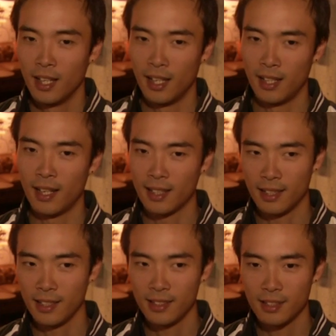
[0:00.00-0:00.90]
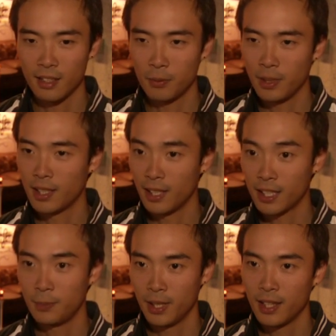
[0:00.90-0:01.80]
and I think he's going to be the next
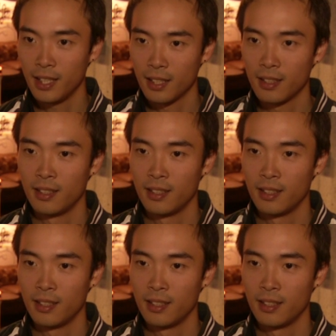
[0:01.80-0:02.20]
big thing.